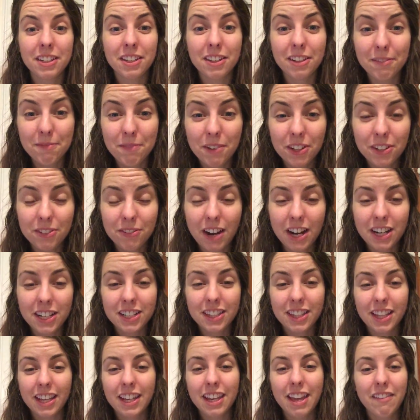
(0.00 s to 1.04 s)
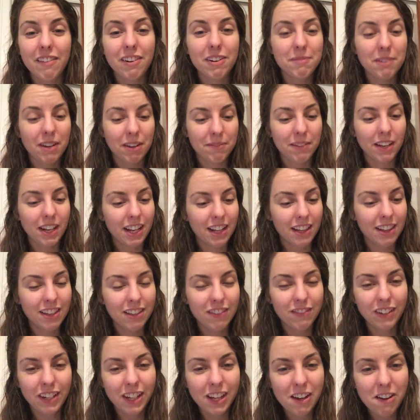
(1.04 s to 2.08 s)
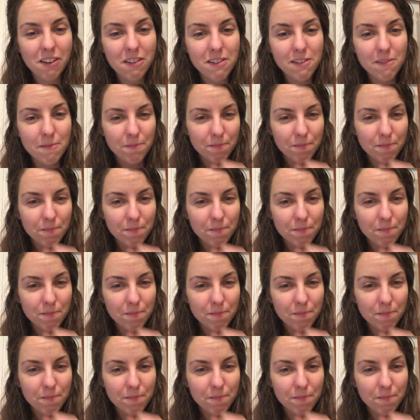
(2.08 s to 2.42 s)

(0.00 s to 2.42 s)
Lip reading: to do the most ratchet thing ever by making this video.